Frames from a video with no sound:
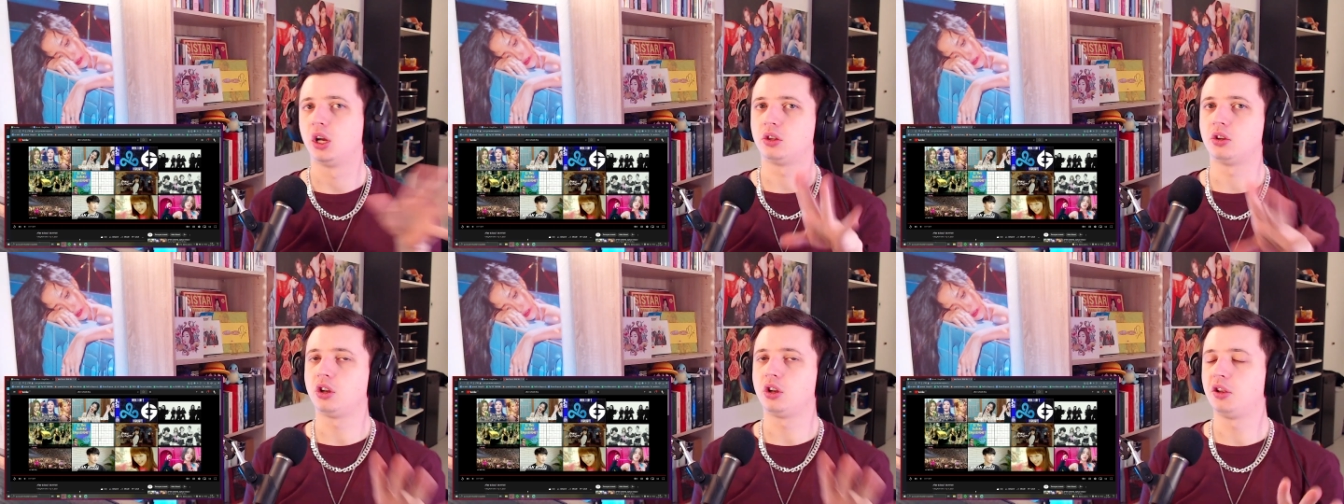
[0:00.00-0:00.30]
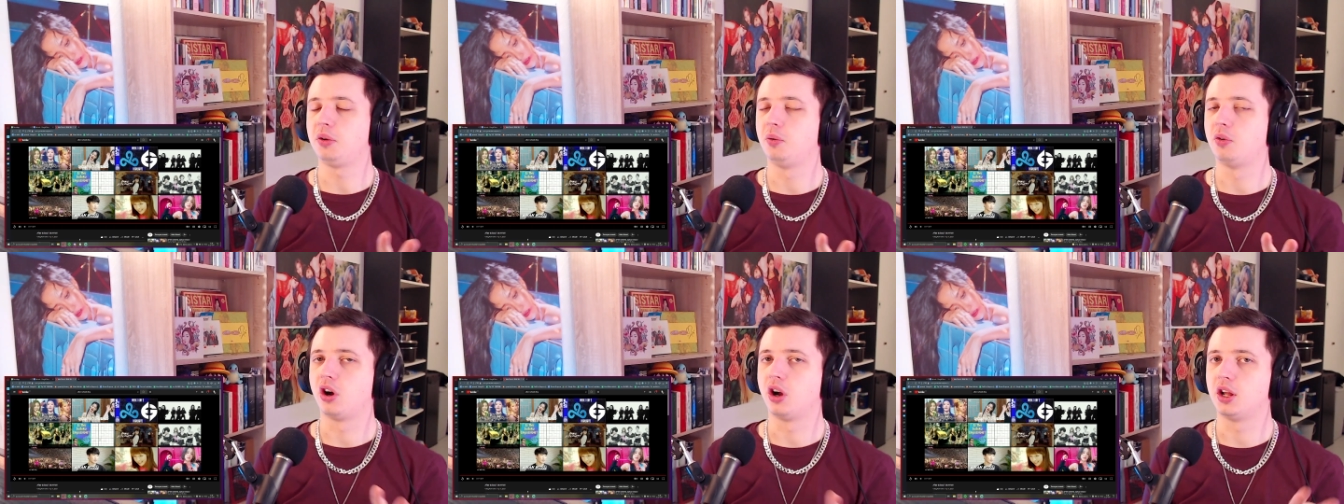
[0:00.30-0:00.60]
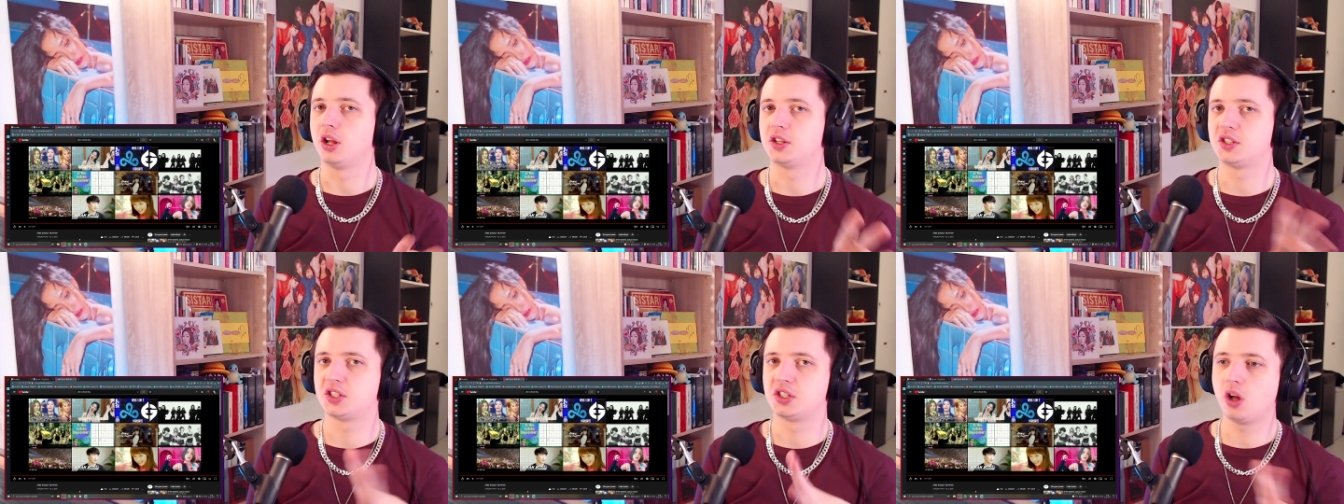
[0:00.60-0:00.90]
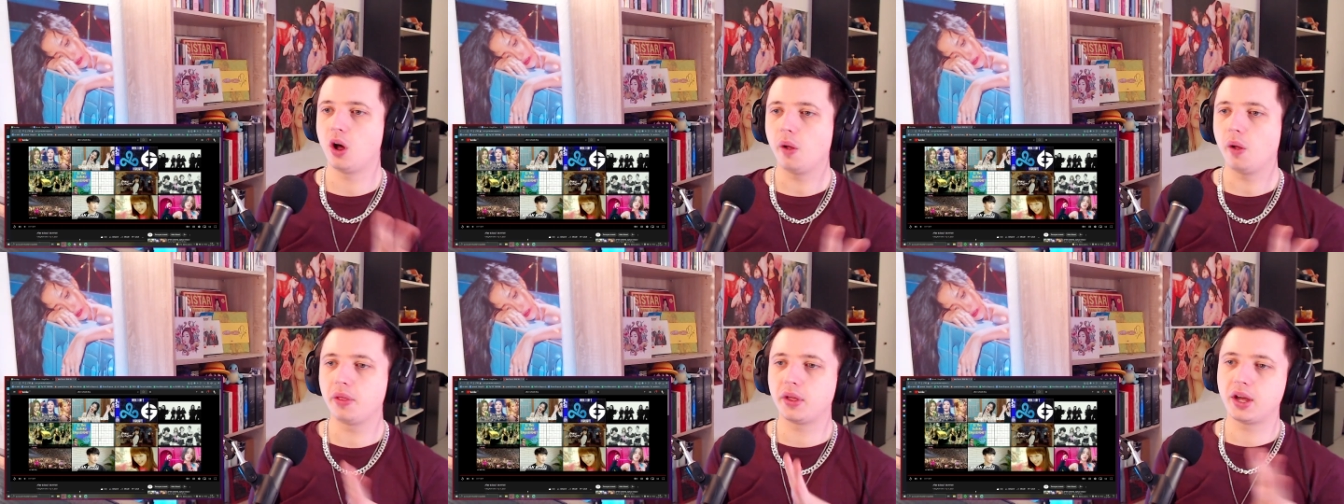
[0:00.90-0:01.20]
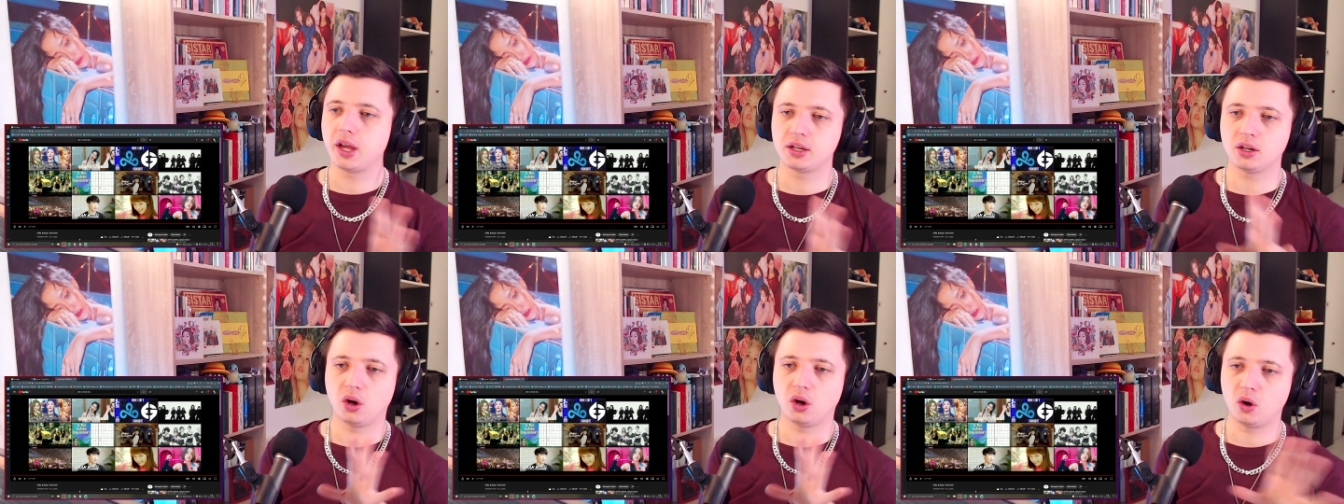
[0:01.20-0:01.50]
Don't get me wrong, it's not
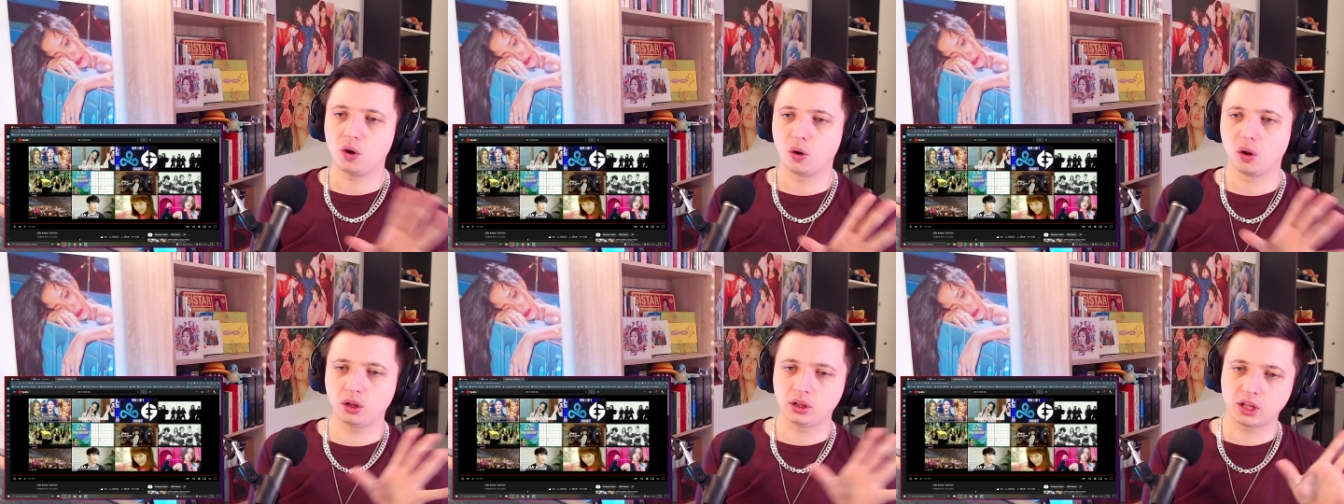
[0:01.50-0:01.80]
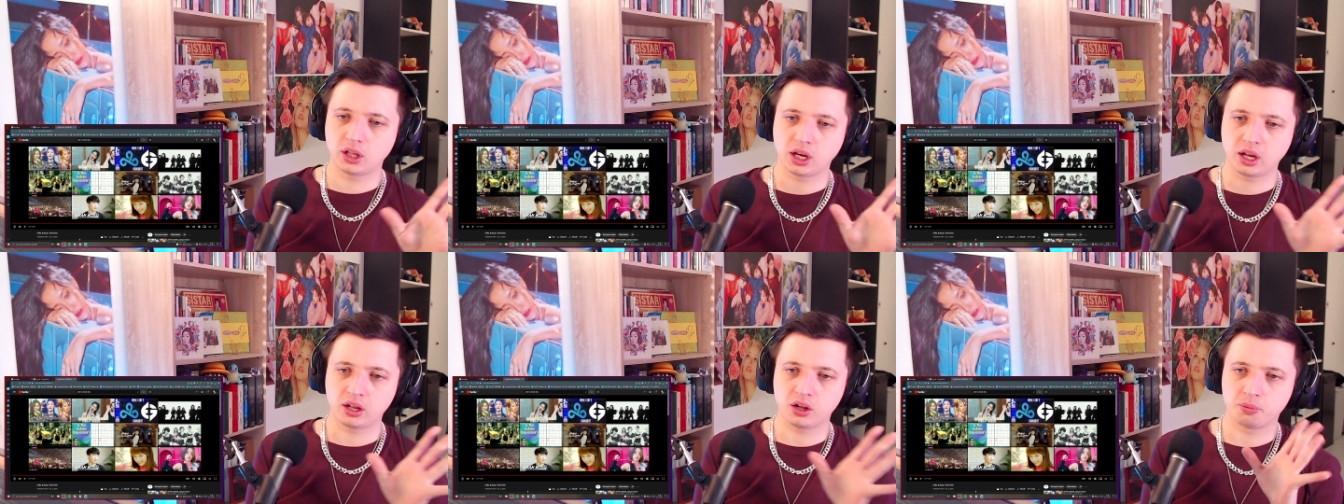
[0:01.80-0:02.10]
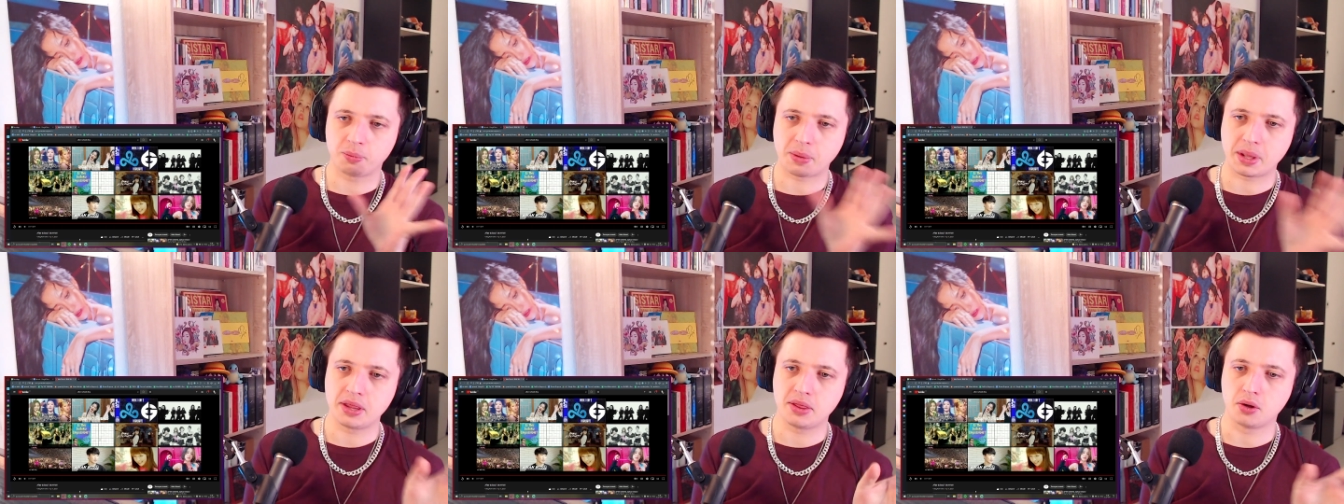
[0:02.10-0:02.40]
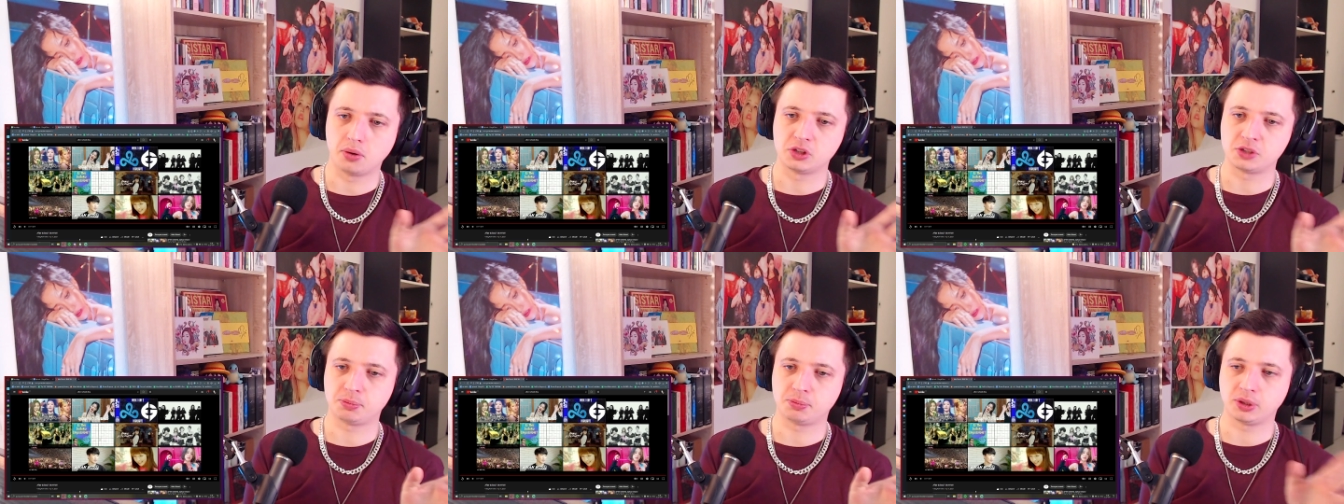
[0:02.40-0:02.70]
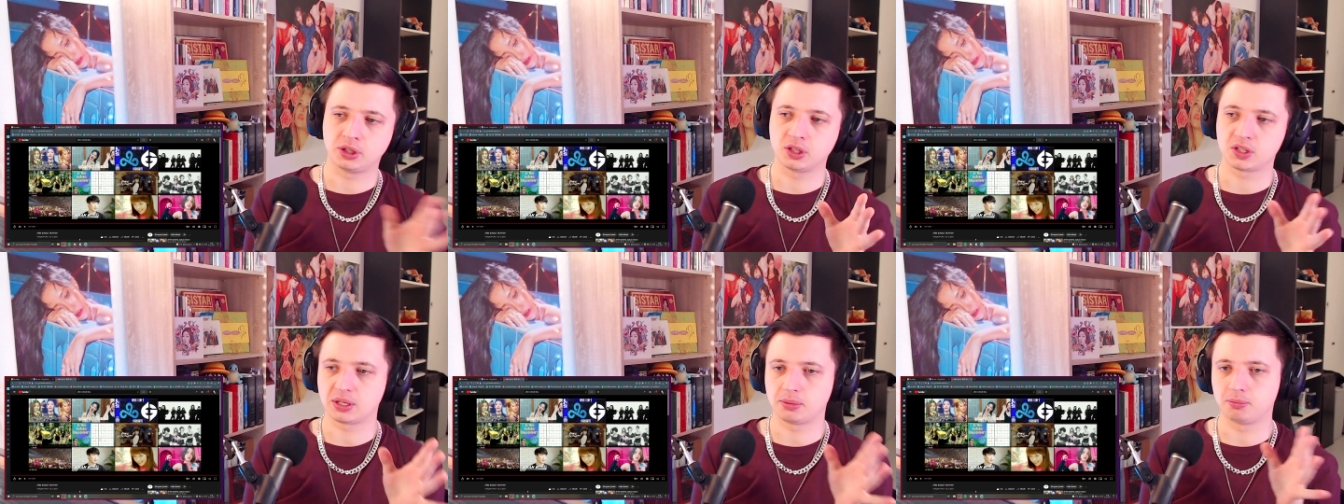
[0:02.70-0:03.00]
at all getting on my nerves
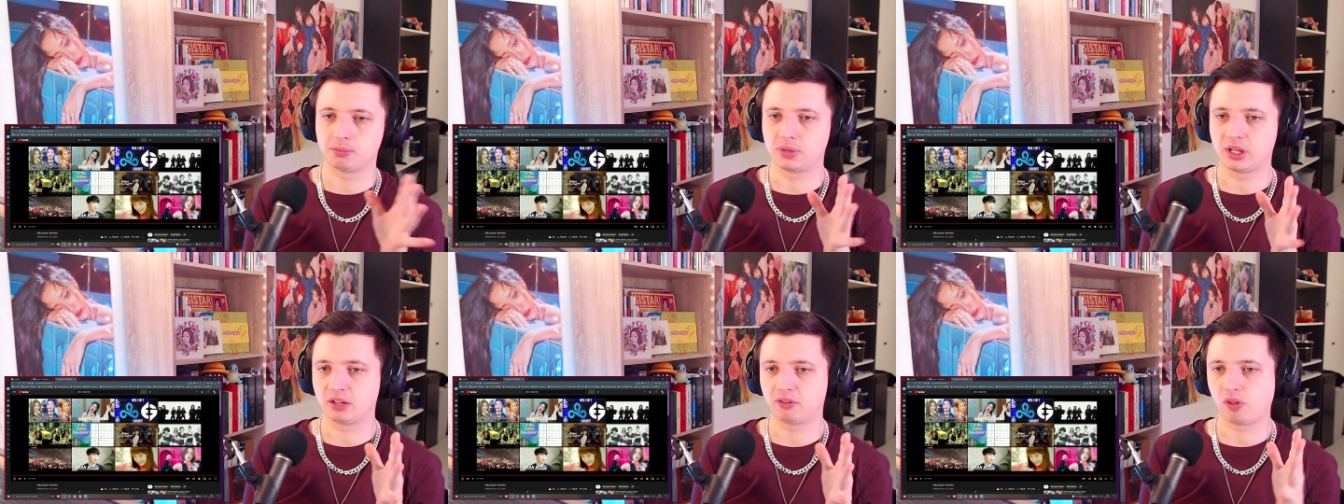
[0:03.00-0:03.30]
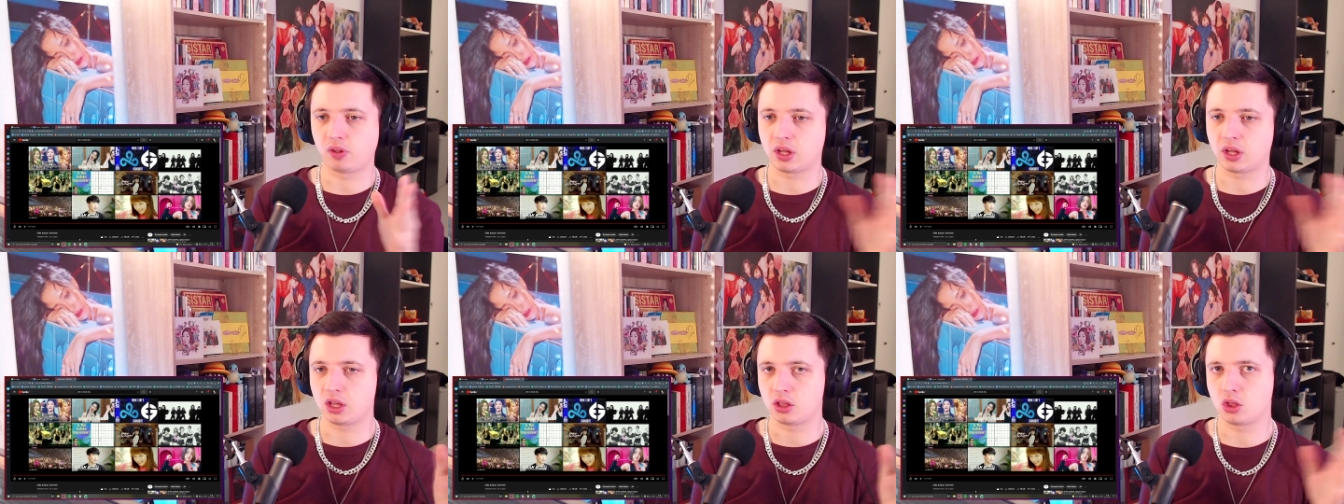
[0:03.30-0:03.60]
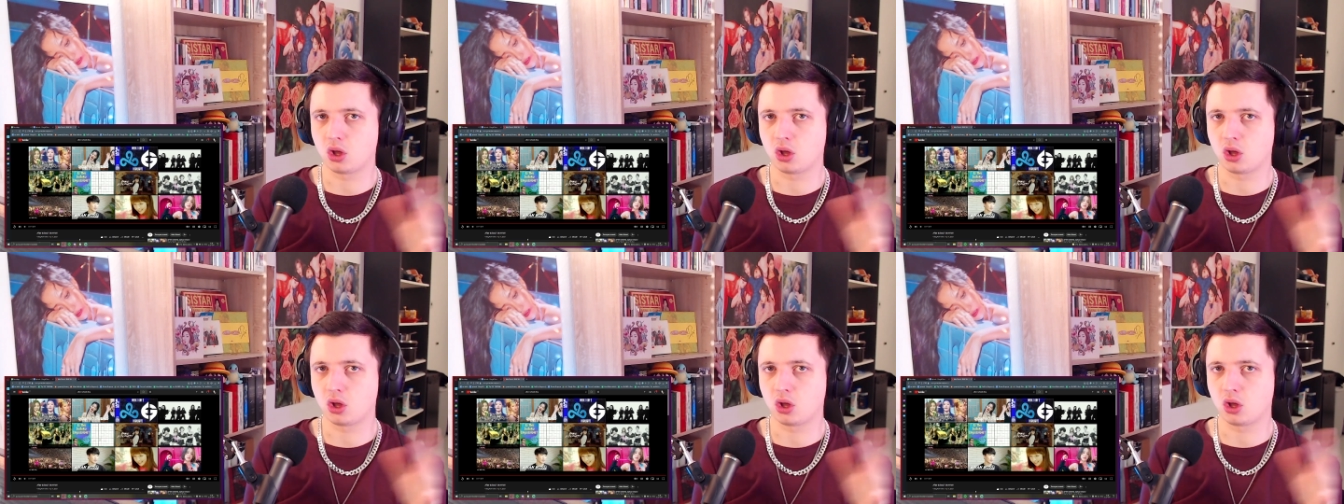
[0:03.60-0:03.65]
because I'm like thinking,